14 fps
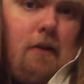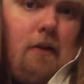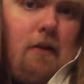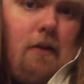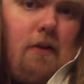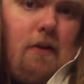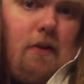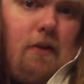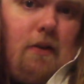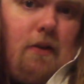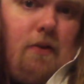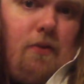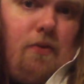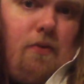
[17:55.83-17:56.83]
It's got
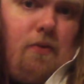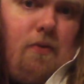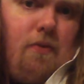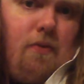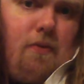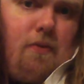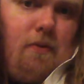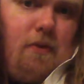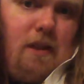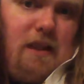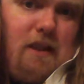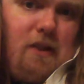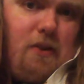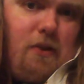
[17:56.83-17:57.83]
the...
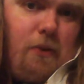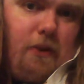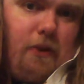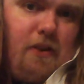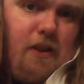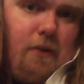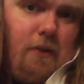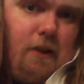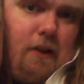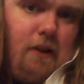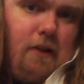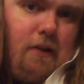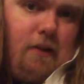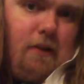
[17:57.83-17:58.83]
I can't quite see what they
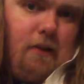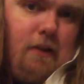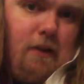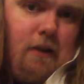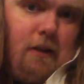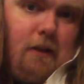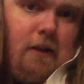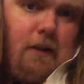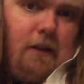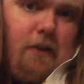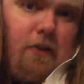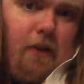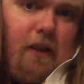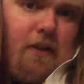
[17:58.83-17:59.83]
are.
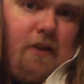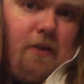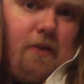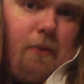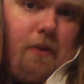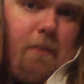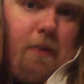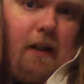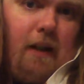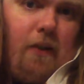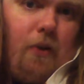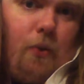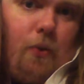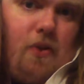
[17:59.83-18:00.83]
The red with black
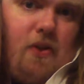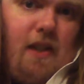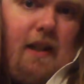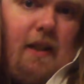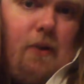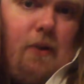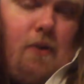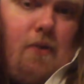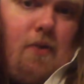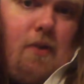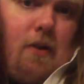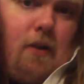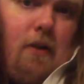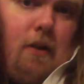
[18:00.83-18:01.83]
thorns
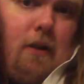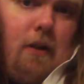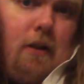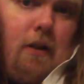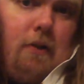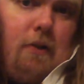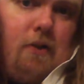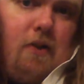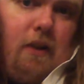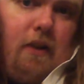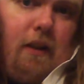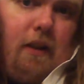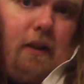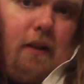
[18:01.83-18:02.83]
tails. Looks
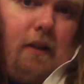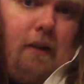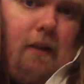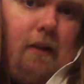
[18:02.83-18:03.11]
like that.